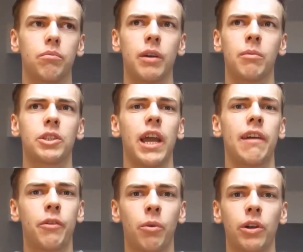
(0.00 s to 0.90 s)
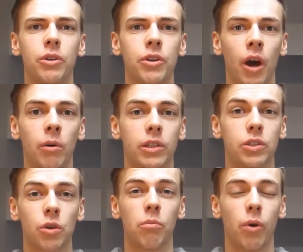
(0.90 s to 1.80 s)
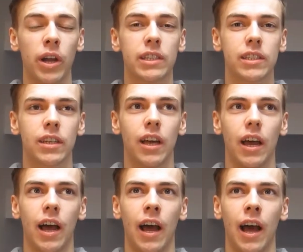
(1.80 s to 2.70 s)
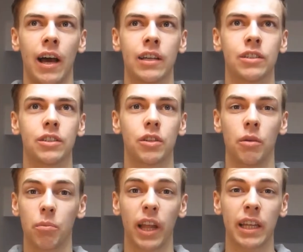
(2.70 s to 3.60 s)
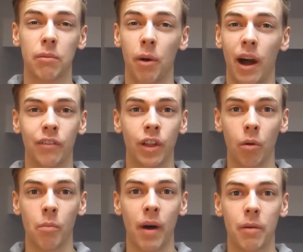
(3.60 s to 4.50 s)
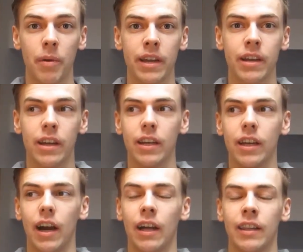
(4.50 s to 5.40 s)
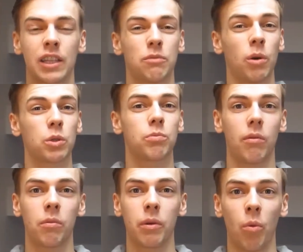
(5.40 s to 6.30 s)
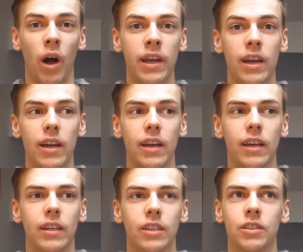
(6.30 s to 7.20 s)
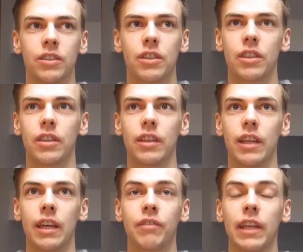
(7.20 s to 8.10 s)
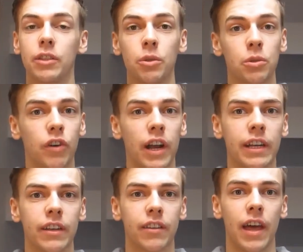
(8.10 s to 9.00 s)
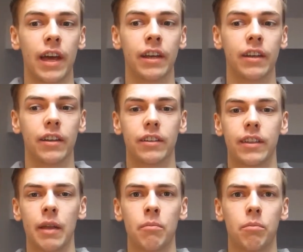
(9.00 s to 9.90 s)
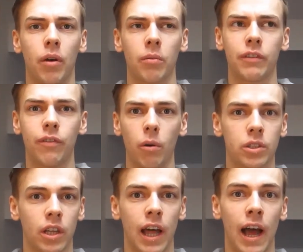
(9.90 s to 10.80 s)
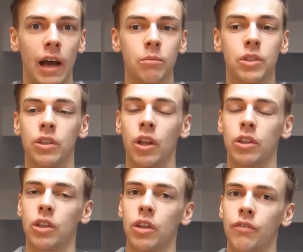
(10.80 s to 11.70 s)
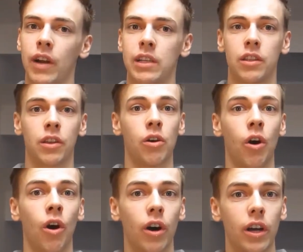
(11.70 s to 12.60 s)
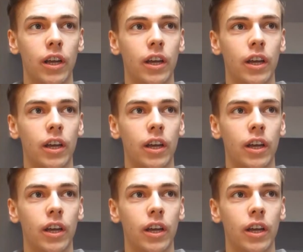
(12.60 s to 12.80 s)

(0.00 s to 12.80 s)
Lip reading: pretty much everyone at some point has complained about having lower back pain, and that's most probably why, because if they do train, then they probably focus on the abs and not the rest of the core,